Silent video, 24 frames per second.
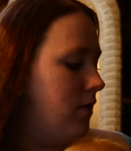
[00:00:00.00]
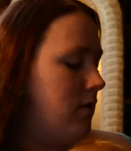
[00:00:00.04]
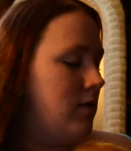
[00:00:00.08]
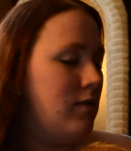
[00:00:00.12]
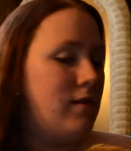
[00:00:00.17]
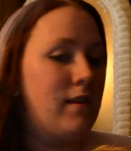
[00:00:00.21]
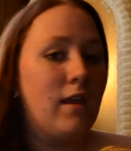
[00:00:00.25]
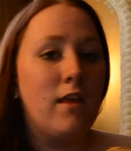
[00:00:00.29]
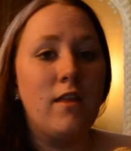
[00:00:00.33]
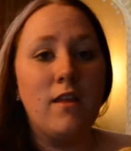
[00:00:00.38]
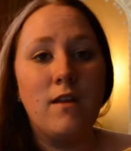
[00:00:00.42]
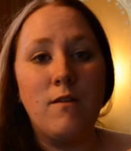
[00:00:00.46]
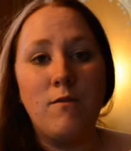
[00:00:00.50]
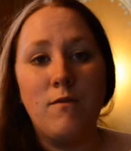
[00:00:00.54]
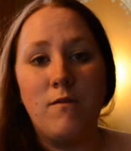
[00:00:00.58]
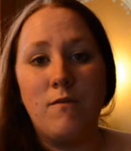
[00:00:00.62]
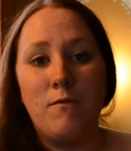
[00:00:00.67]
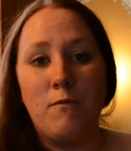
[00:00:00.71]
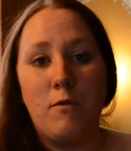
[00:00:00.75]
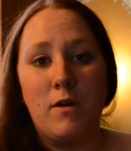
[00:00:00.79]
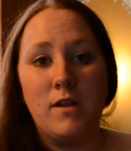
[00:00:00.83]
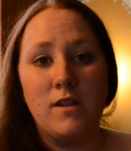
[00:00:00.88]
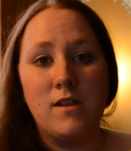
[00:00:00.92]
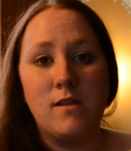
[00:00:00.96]

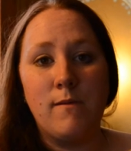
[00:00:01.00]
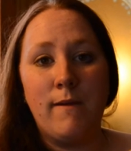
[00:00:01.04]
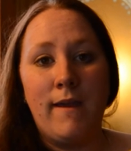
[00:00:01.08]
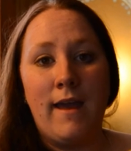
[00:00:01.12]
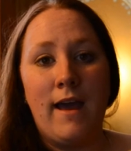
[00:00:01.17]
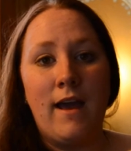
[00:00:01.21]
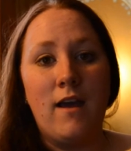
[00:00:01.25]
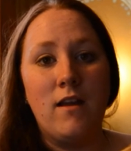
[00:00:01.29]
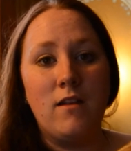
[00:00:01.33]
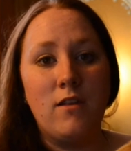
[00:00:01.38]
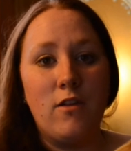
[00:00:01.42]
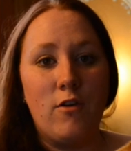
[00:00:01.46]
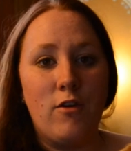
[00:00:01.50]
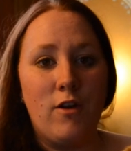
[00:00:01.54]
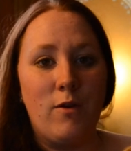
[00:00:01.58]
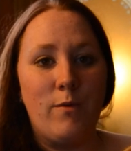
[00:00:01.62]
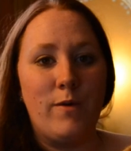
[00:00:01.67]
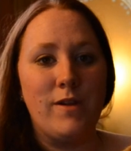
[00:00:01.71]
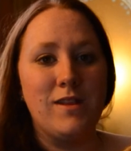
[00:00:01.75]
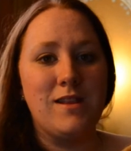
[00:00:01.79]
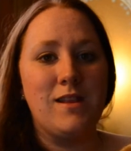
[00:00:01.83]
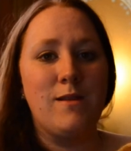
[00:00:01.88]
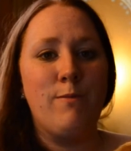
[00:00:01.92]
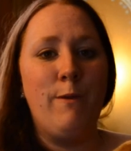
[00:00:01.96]
Dylan wants to be held, Logan
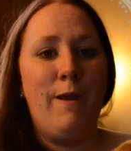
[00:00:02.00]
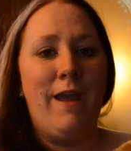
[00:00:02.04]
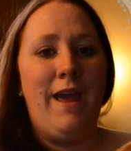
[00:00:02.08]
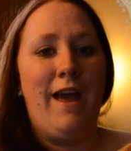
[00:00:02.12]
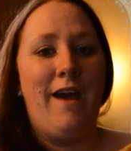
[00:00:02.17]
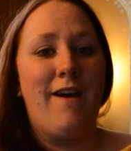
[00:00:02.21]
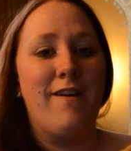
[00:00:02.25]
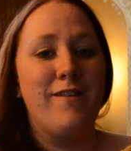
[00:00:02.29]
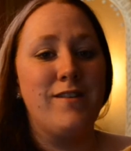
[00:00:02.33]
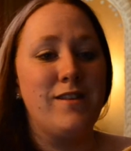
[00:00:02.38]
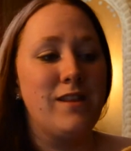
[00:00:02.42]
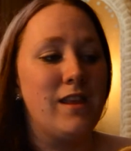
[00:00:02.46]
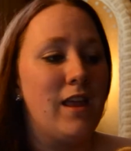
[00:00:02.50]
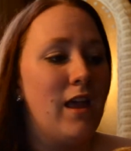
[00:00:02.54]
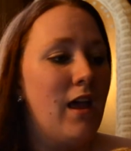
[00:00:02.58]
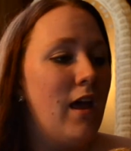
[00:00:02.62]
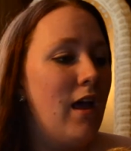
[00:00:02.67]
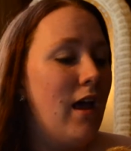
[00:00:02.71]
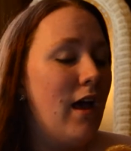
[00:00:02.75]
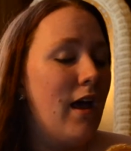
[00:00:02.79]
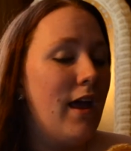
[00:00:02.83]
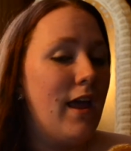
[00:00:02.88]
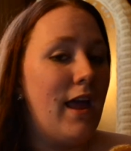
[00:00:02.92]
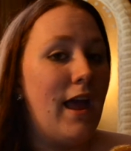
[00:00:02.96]
wants to be held.
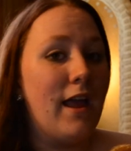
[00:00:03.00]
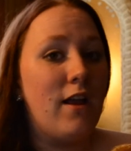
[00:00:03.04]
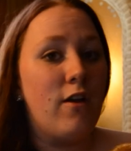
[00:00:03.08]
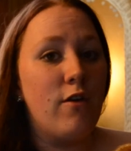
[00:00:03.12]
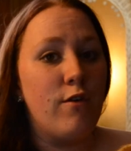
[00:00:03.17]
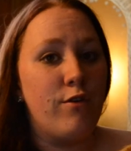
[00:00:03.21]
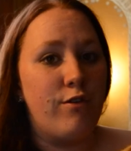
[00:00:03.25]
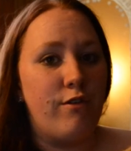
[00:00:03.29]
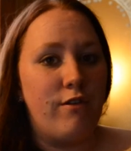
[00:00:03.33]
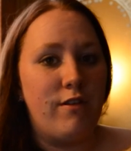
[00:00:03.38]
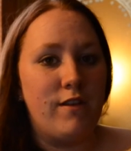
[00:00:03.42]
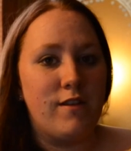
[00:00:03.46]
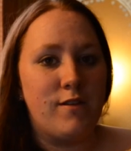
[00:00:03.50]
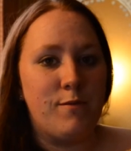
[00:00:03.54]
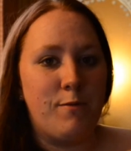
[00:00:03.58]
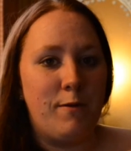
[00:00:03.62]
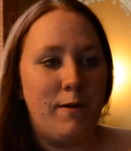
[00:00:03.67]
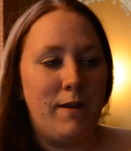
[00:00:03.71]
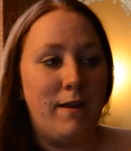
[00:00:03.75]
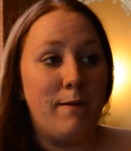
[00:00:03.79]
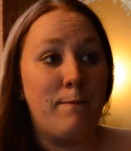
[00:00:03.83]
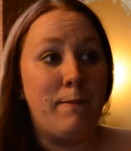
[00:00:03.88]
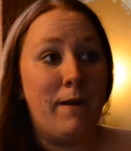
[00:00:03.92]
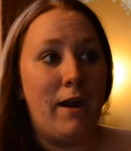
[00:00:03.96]
I go through this
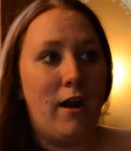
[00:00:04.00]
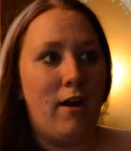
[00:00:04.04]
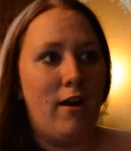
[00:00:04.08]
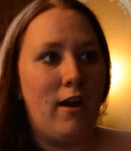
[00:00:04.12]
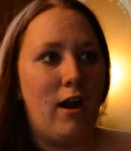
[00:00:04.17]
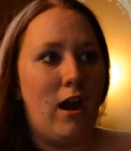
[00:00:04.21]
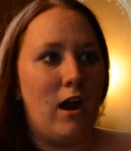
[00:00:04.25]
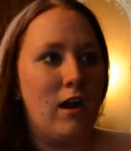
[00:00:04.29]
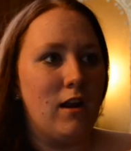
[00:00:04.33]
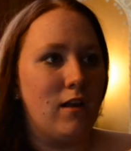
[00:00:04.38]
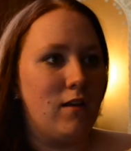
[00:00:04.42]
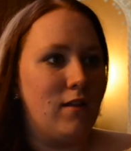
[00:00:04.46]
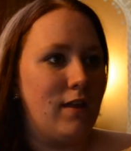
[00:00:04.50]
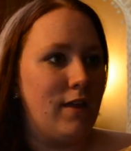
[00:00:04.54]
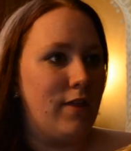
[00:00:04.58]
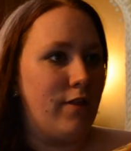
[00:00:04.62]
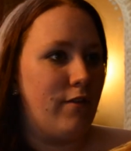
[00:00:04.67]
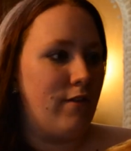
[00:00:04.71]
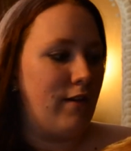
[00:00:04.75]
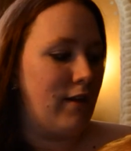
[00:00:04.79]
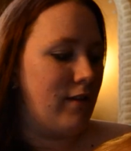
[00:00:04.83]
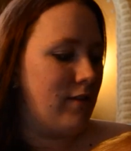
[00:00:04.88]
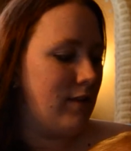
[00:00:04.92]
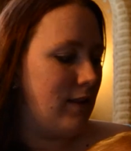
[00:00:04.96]
periodically
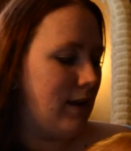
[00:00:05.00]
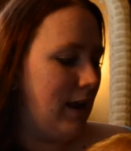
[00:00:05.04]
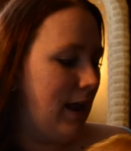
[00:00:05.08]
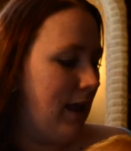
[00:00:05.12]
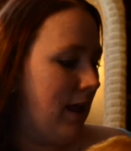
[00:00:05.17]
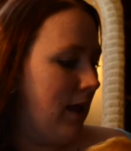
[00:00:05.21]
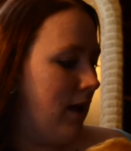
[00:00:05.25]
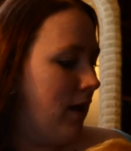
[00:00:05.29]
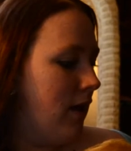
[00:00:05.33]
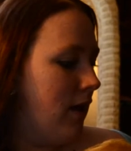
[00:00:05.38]
throughout the day.